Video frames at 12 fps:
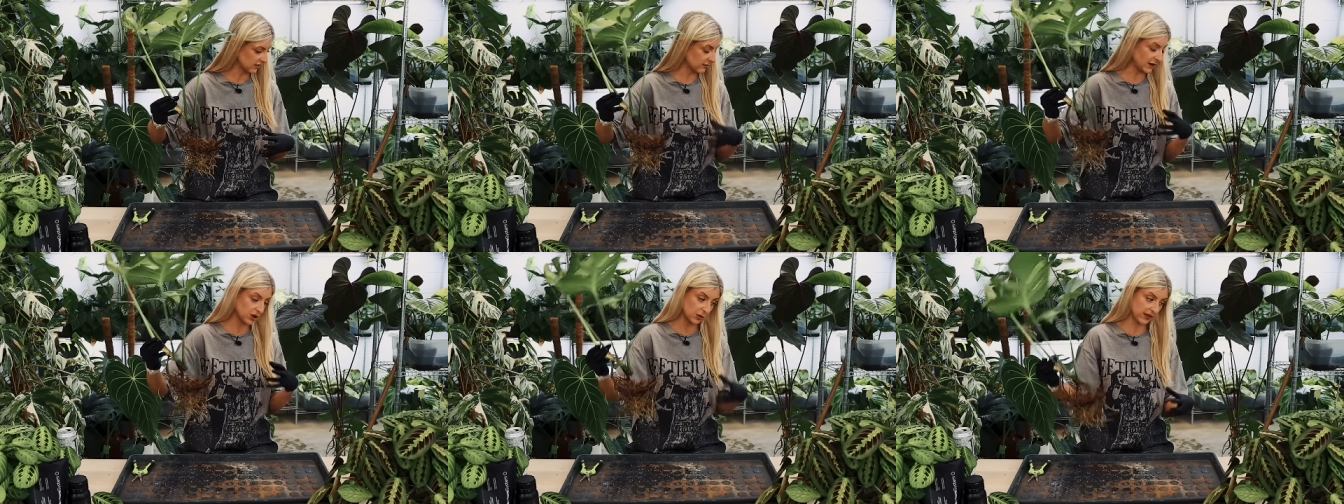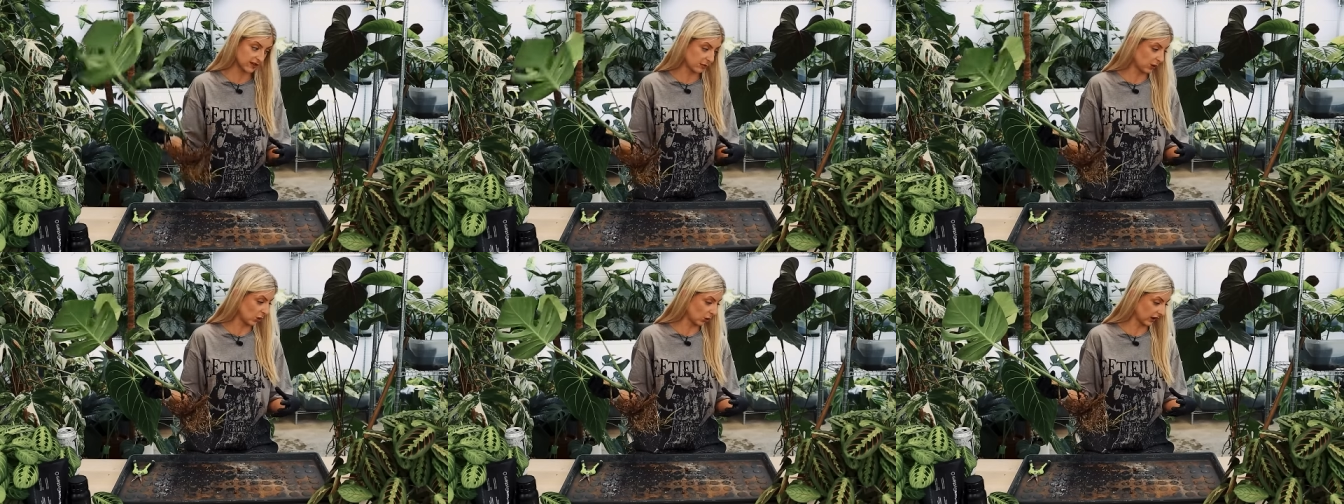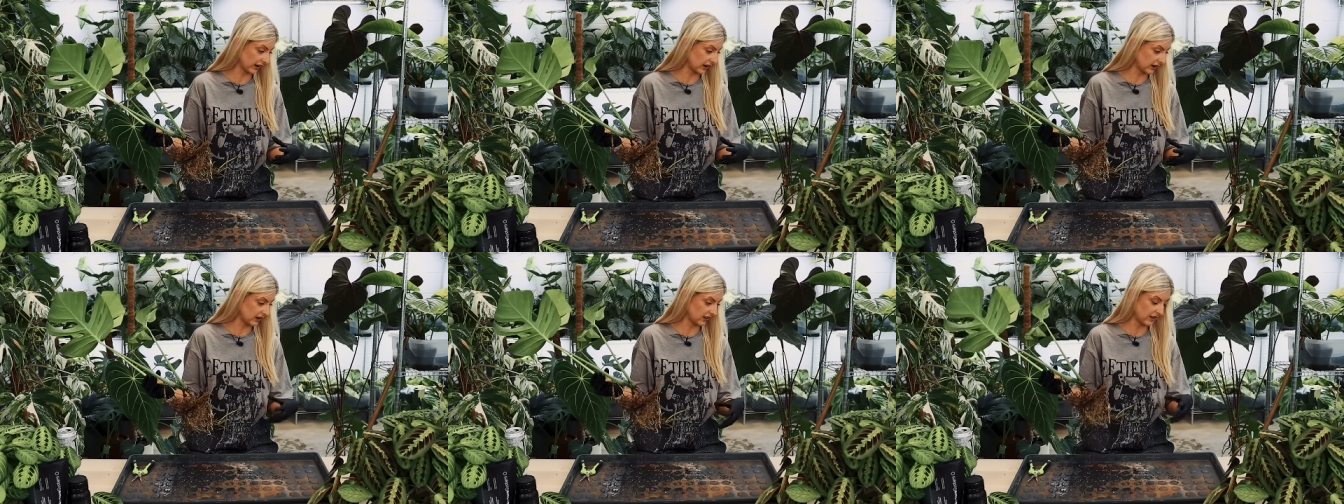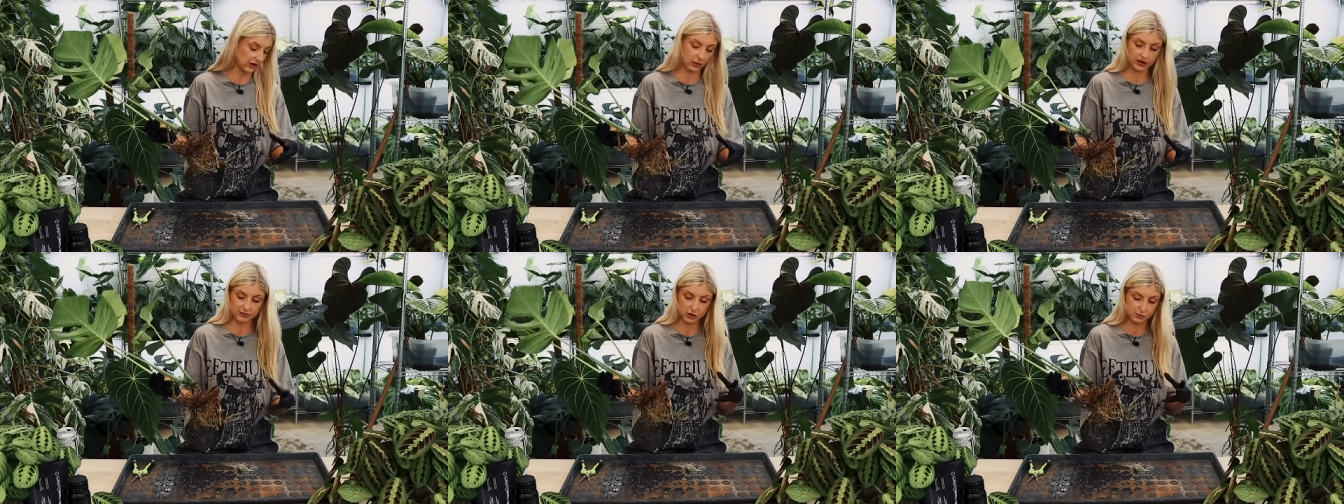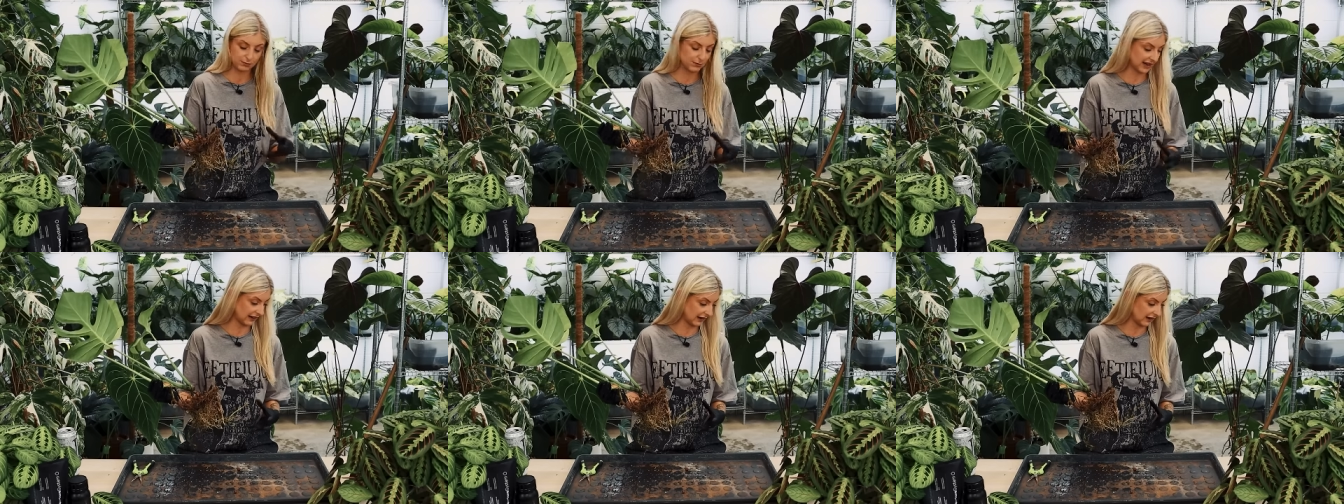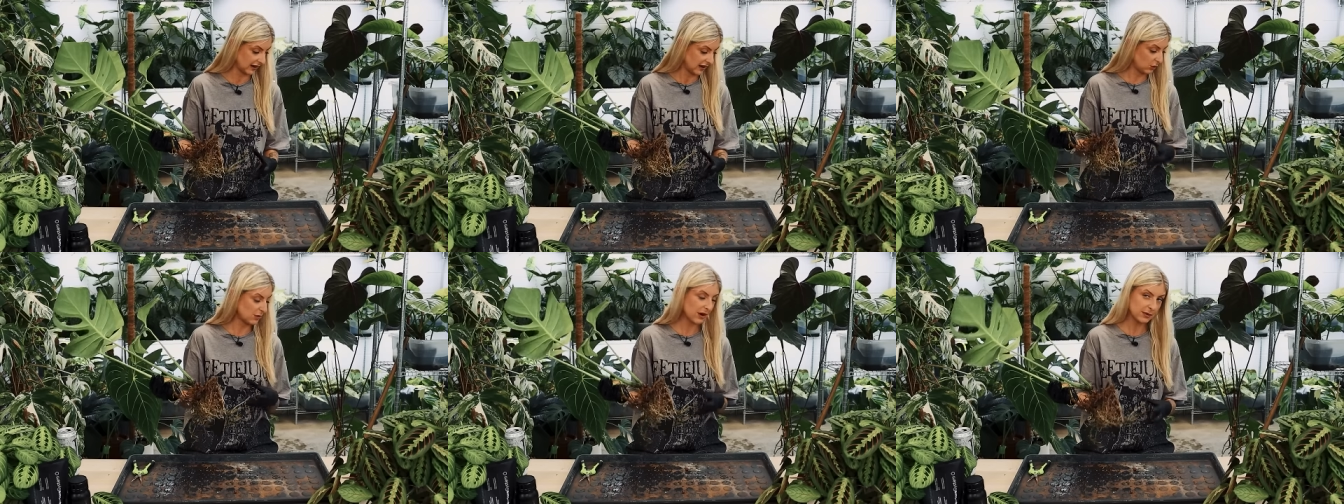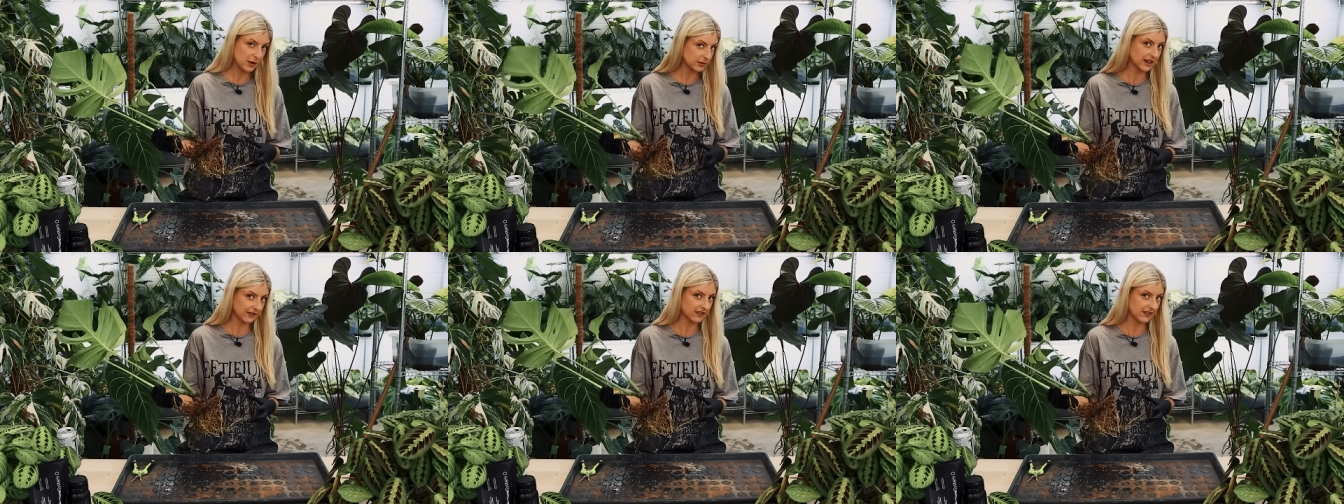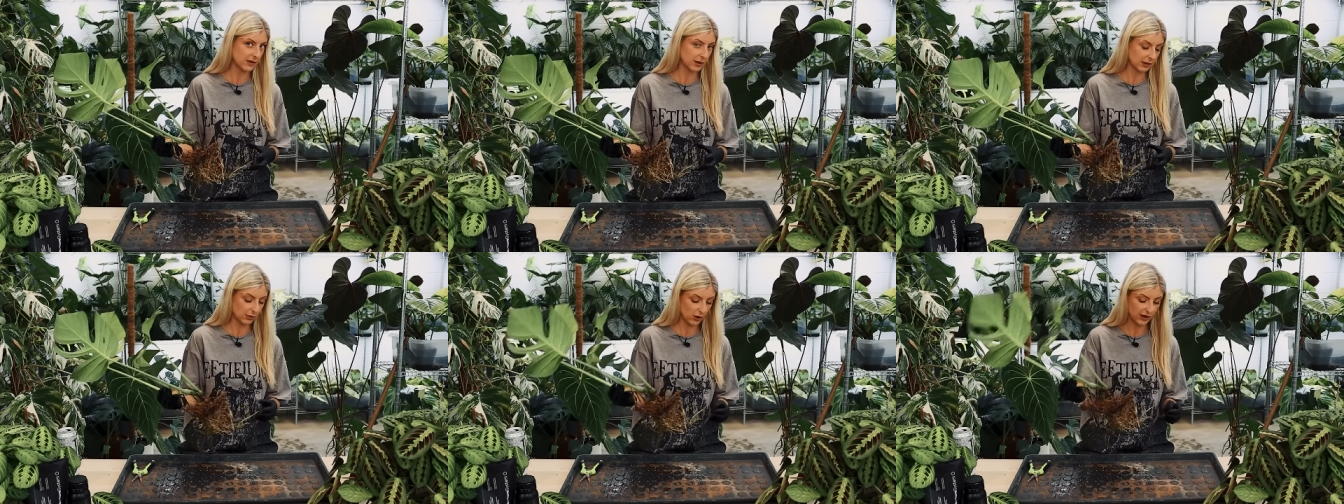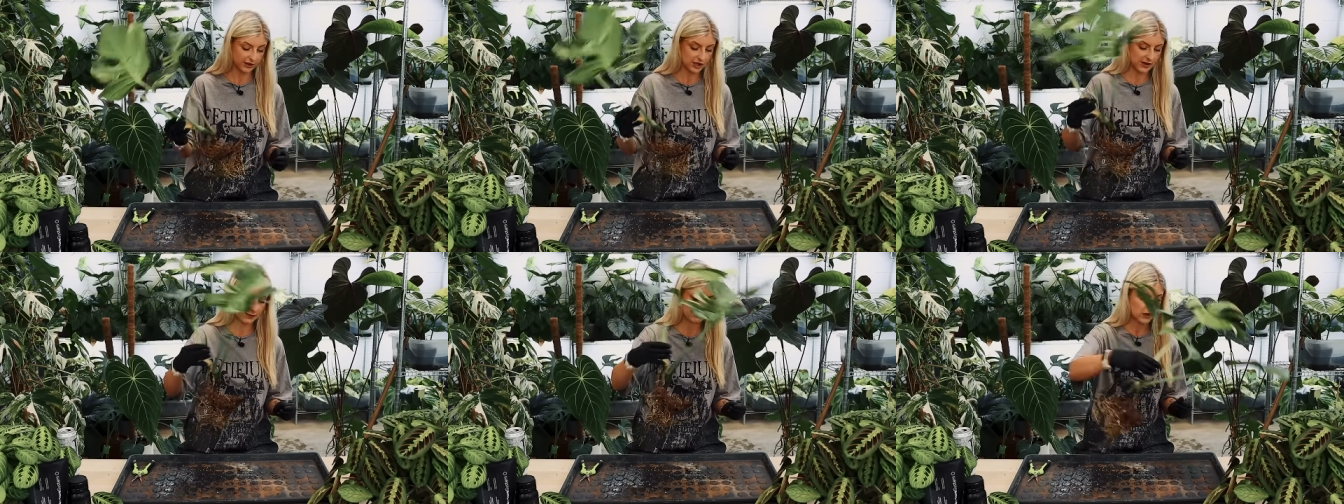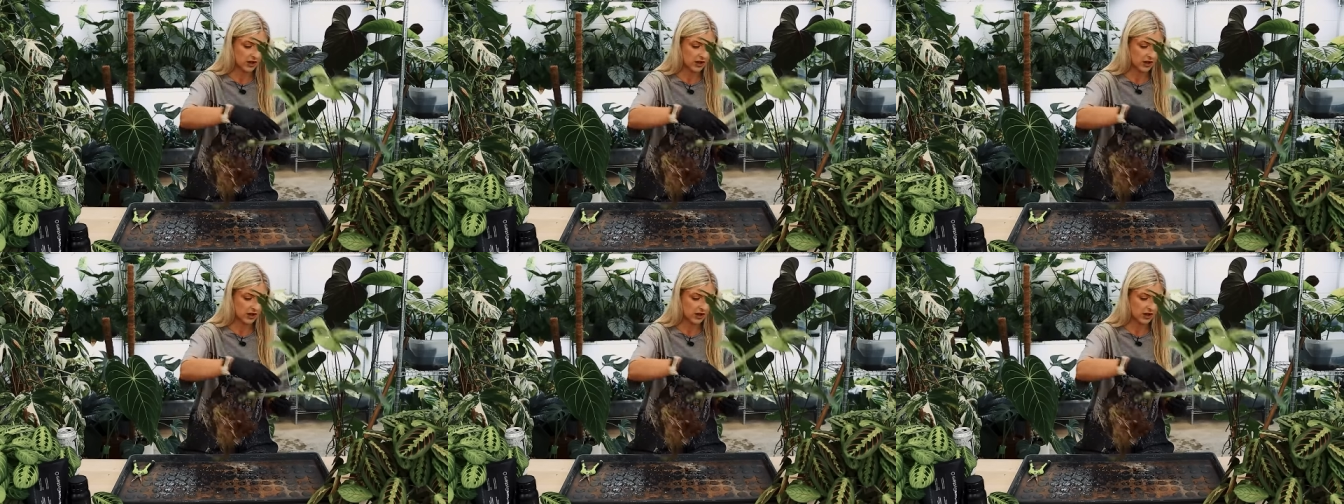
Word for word: especially when there's a pole in it, and the other one is much bigger, we might be able to get this in the bigger pot actually.